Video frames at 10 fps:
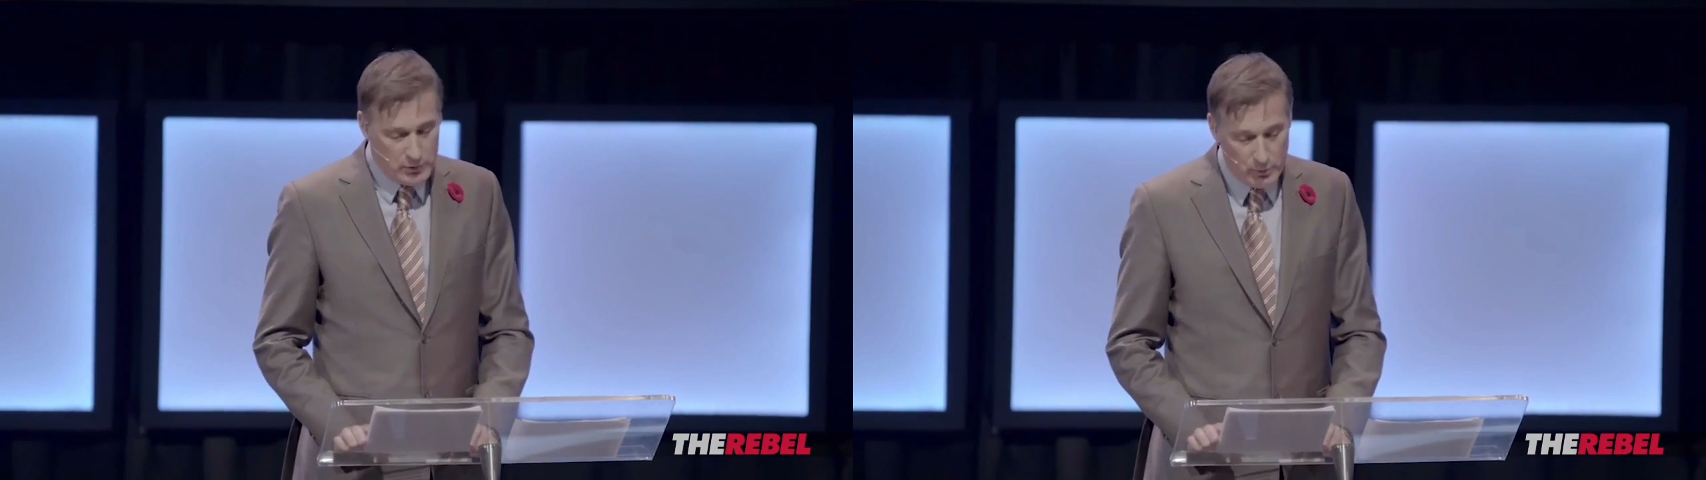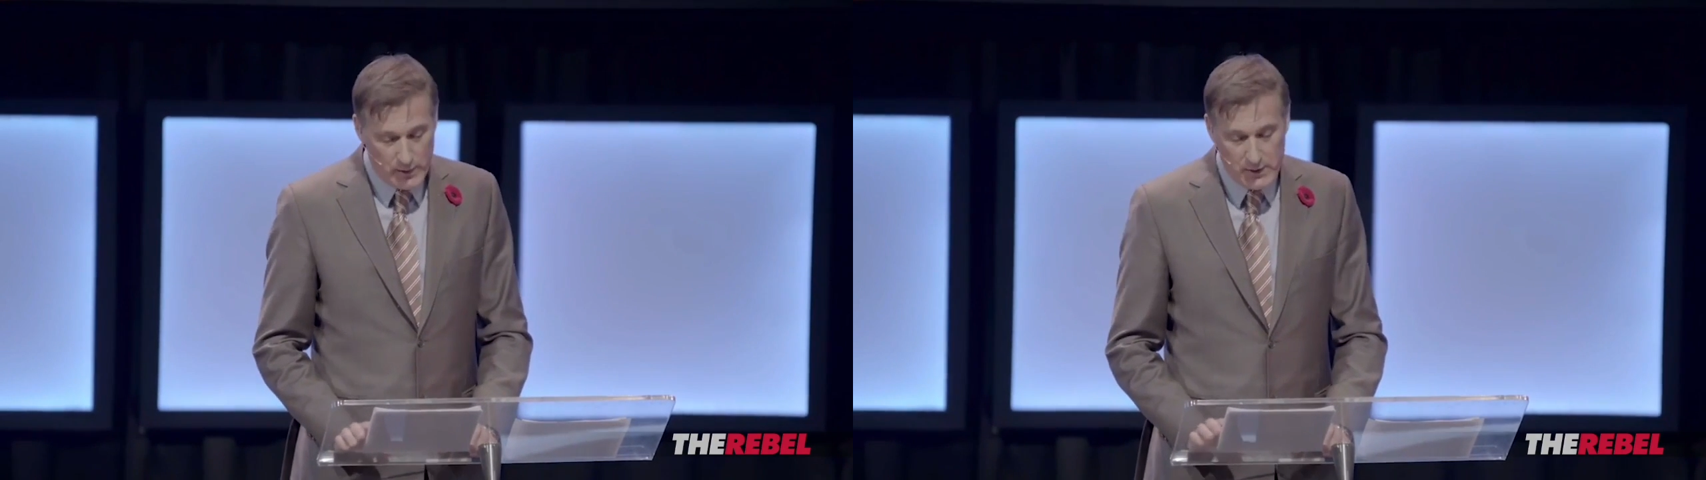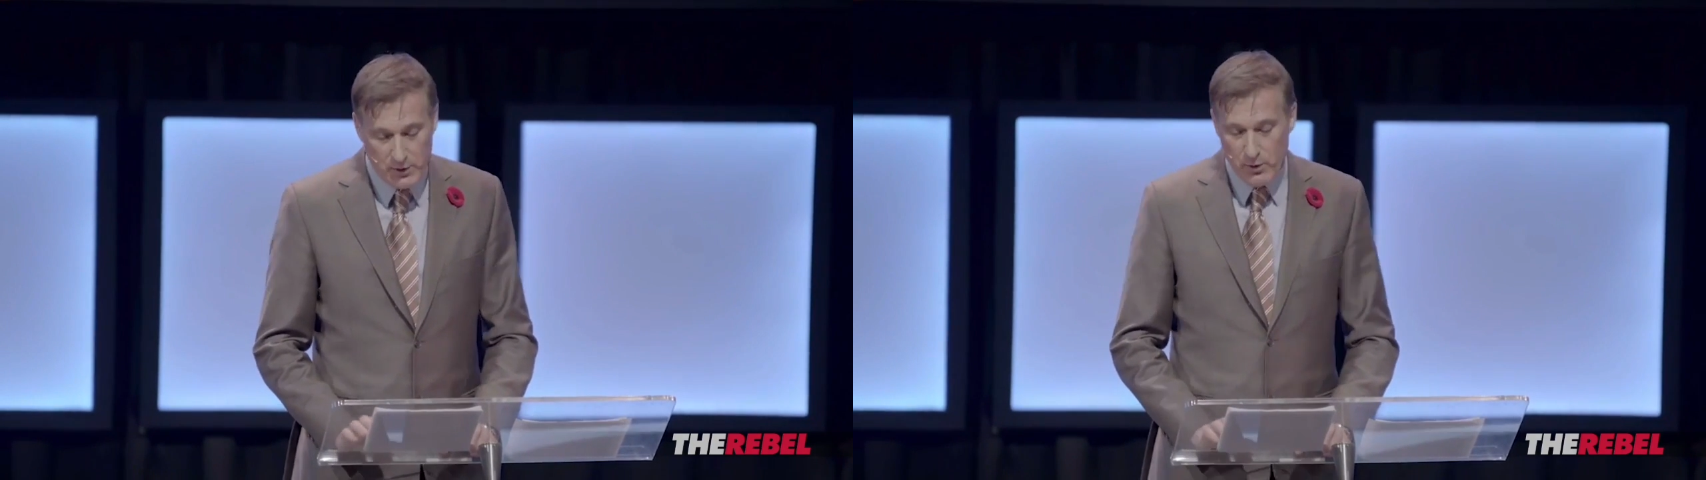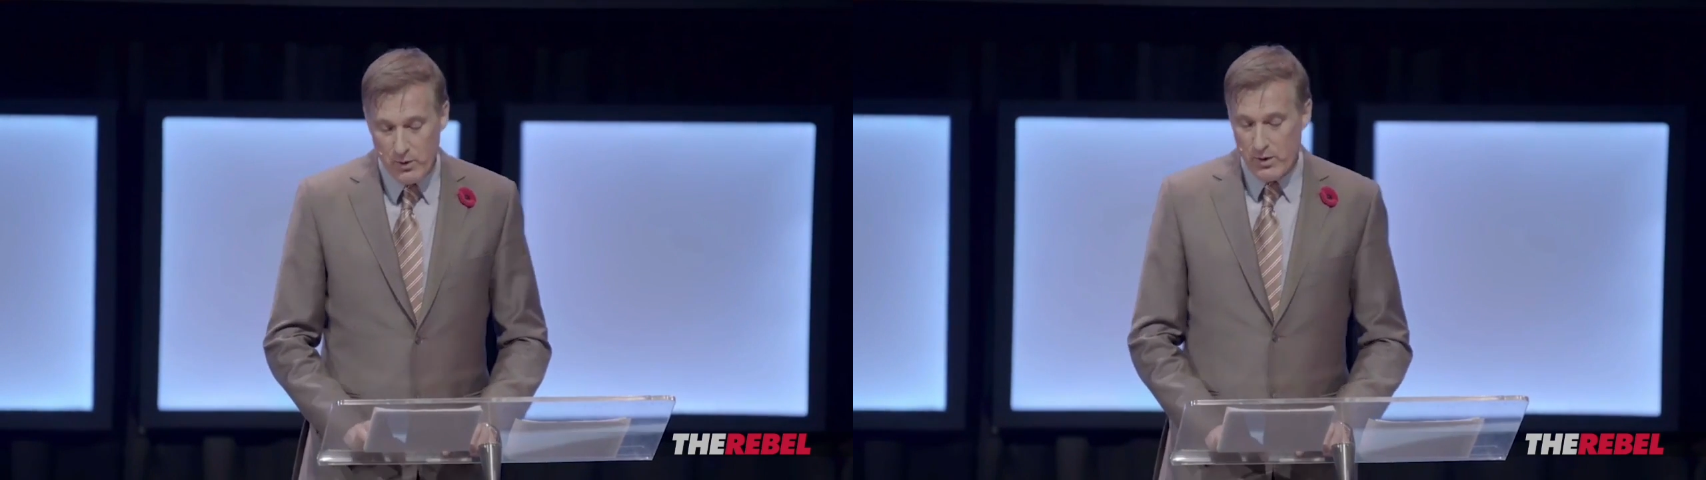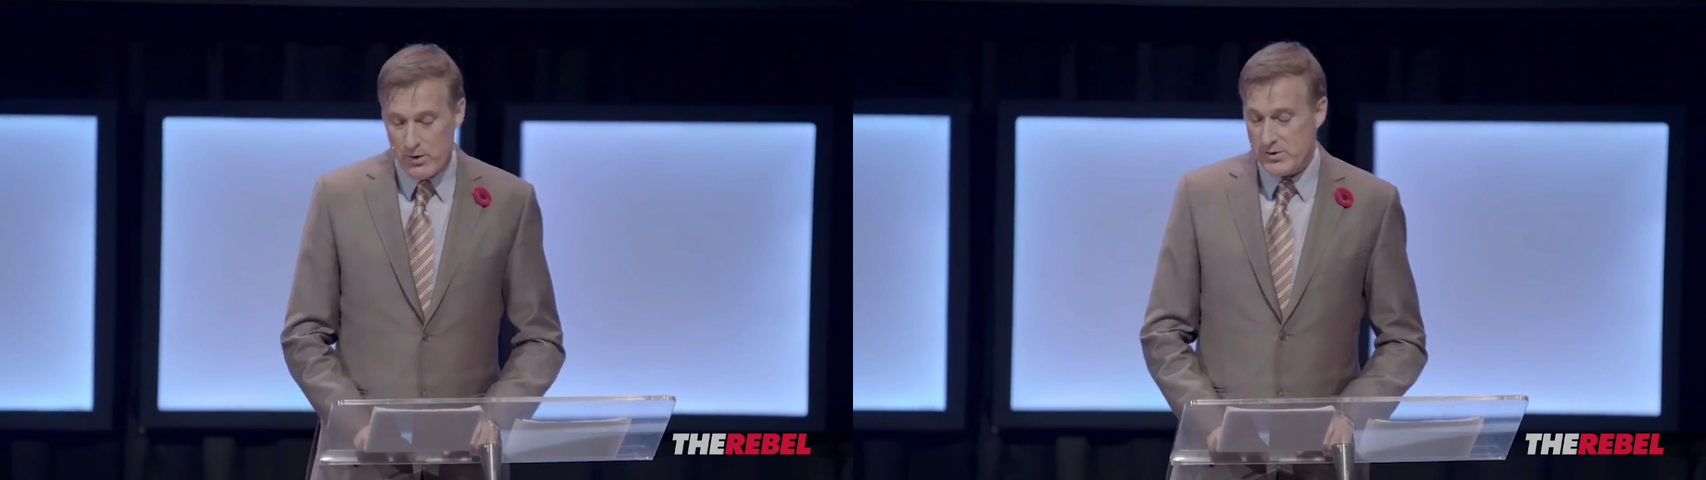to
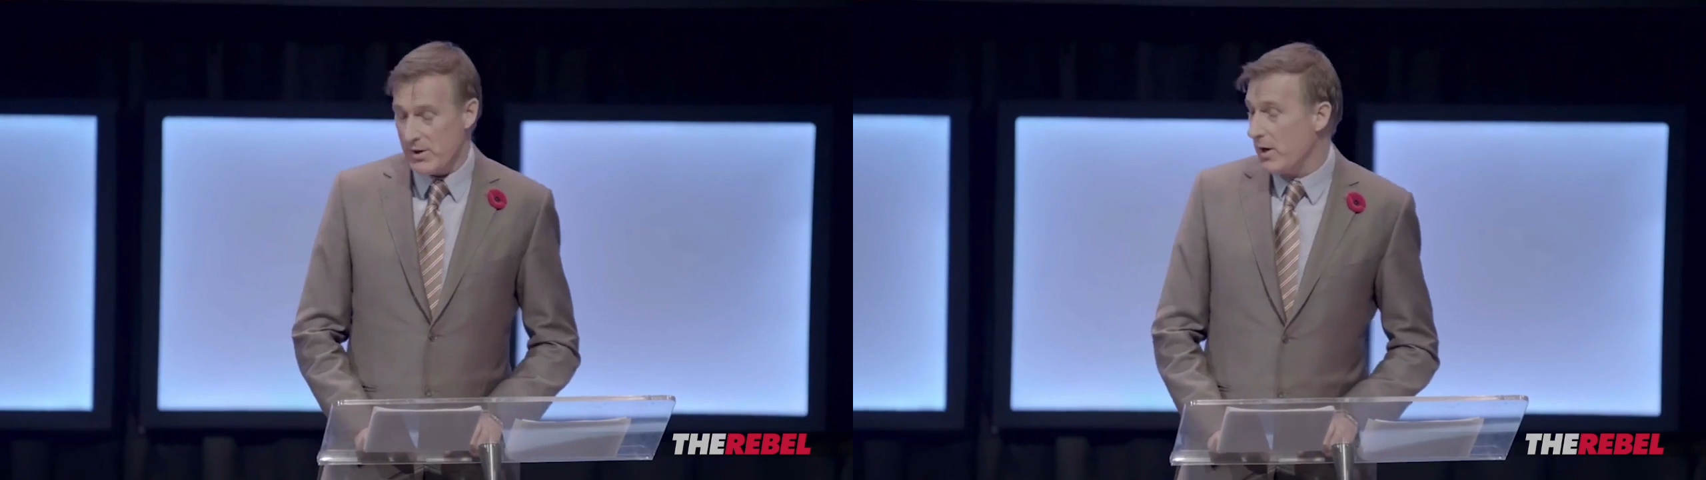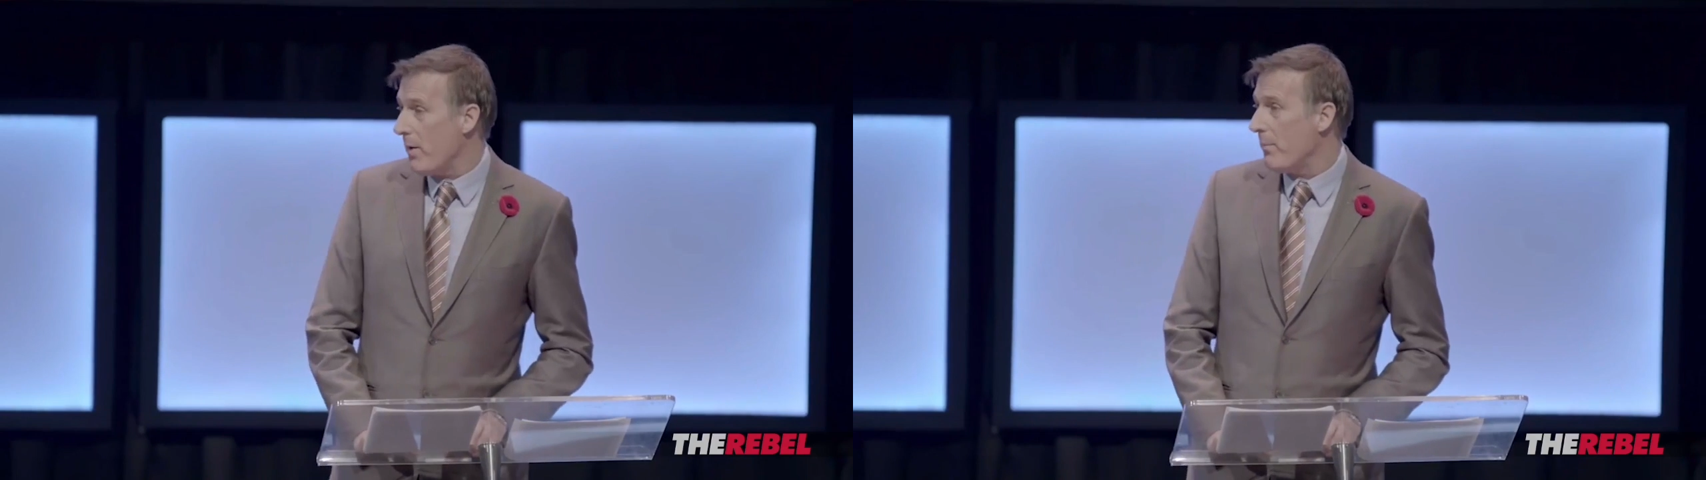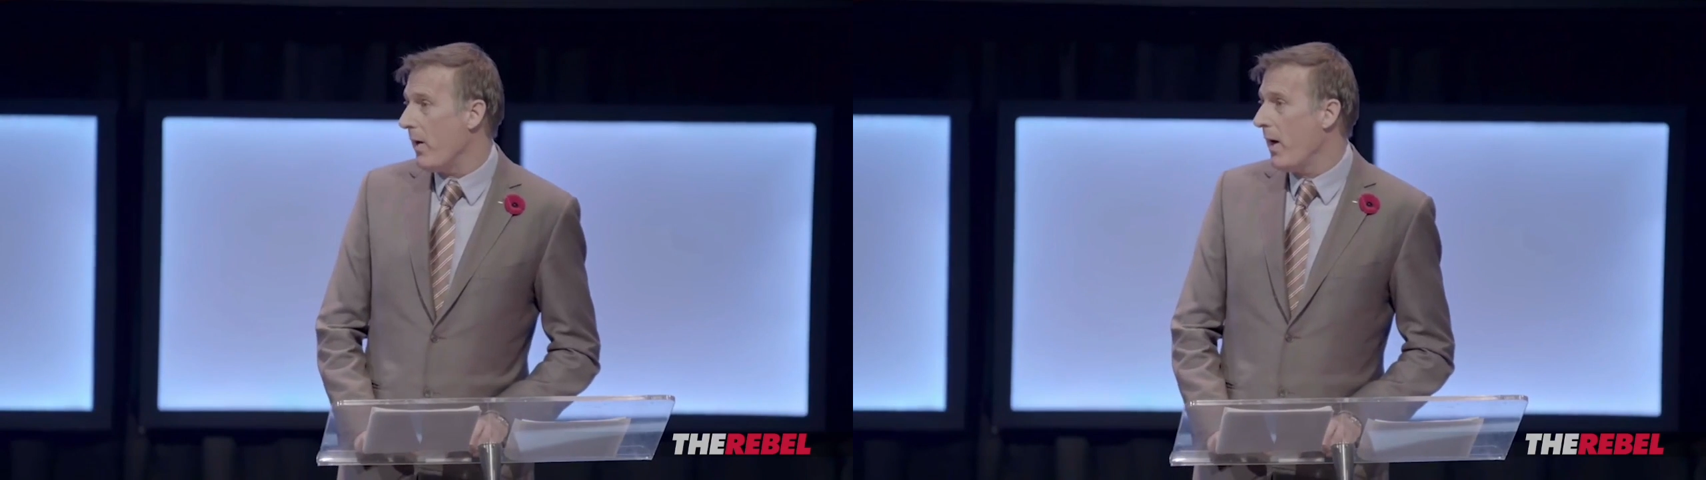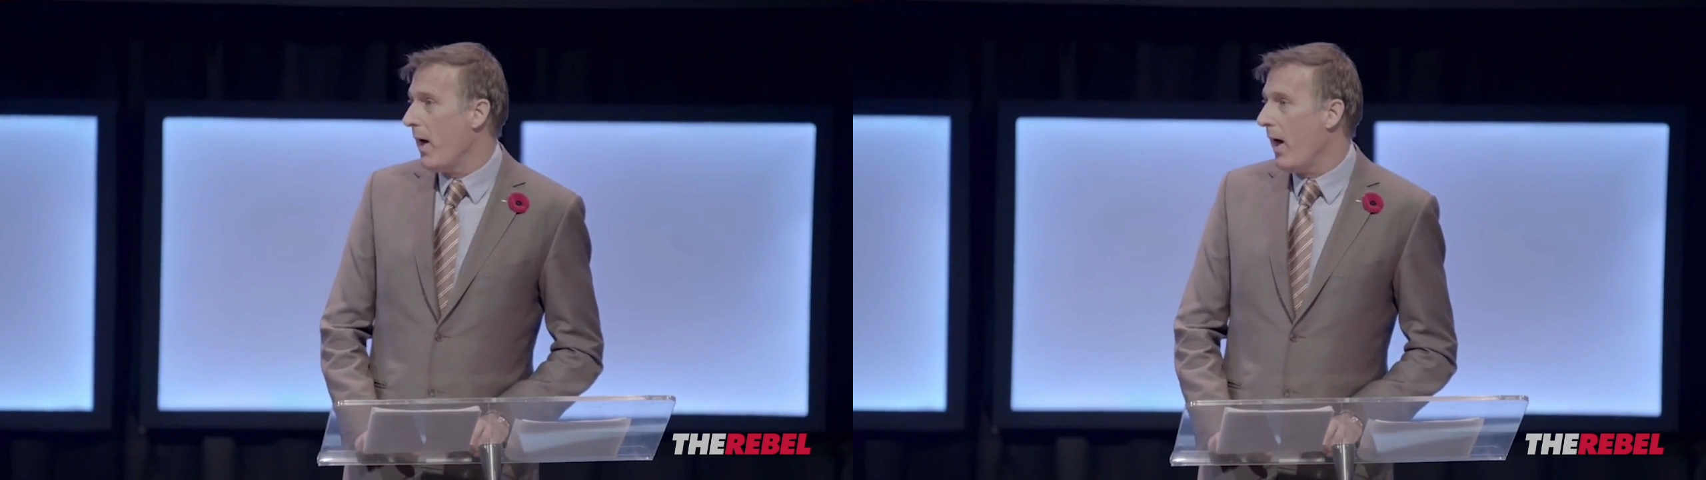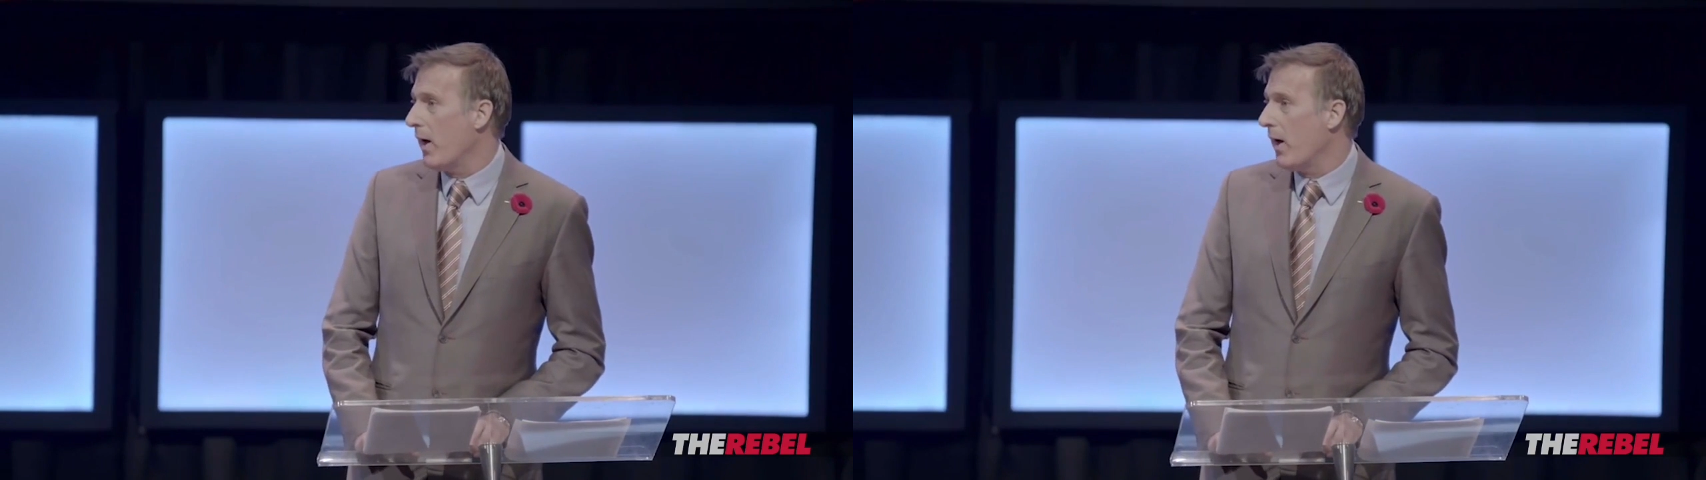either shut up